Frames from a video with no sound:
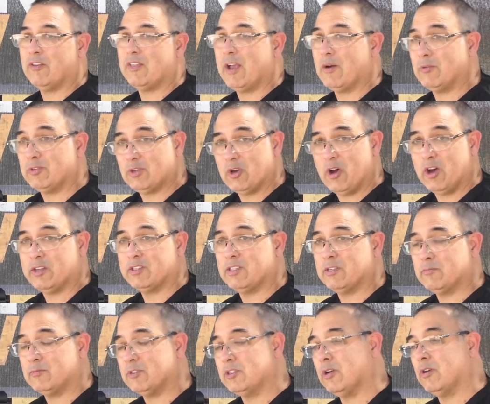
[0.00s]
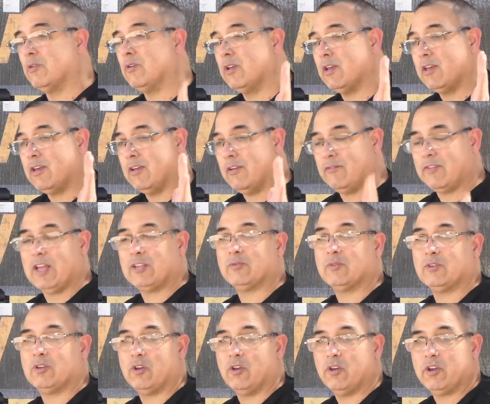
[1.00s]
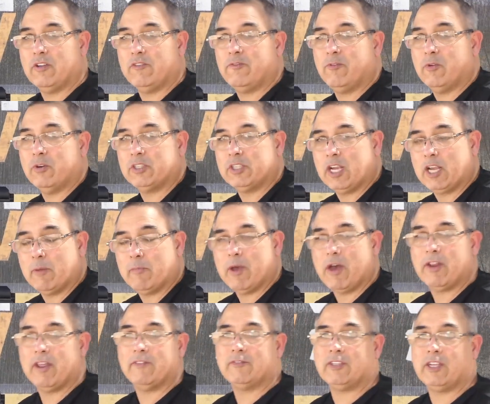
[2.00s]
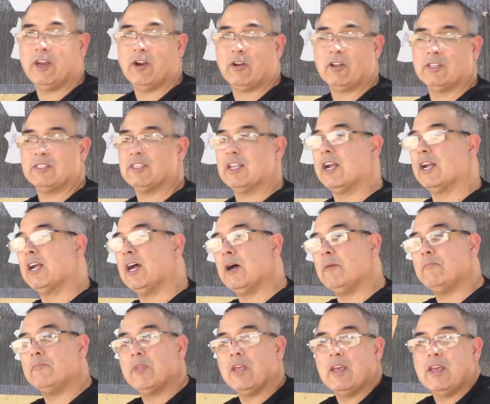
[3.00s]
That was awesome. So if that's what you're looking for, check them out, ftairguns.com.